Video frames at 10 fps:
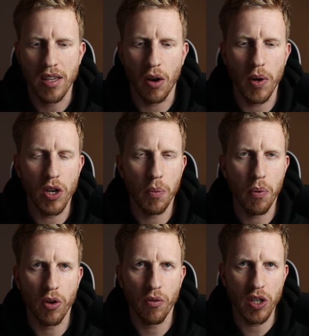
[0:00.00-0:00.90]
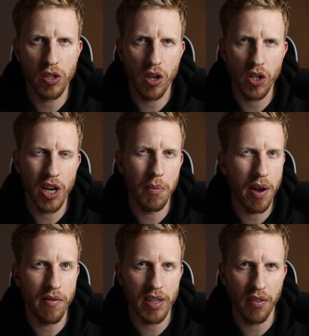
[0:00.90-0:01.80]
that we do product research in a
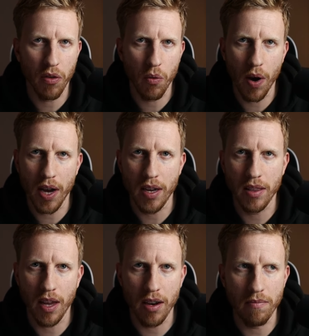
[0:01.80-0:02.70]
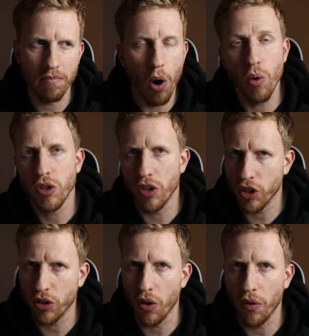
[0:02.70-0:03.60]
bit of a different way than most of the
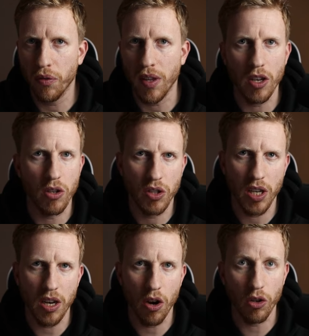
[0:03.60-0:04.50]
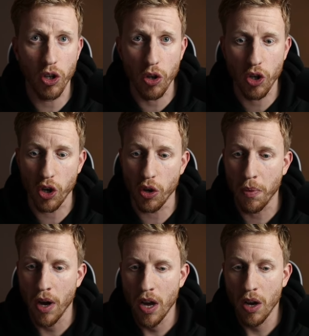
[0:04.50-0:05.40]
stuff that you see on YouTube,
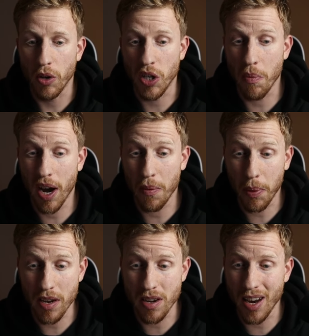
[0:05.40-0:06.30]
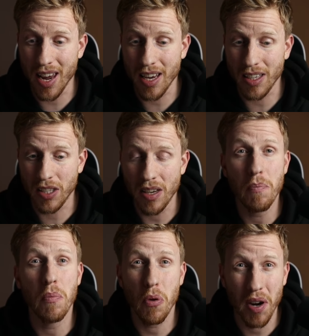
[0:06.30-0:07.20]
which in my opinion is
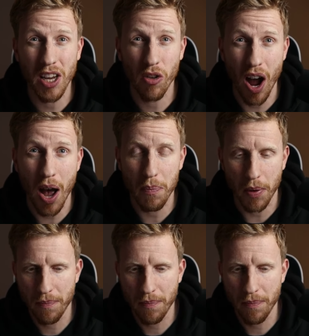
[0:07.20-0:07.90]
pretty crap.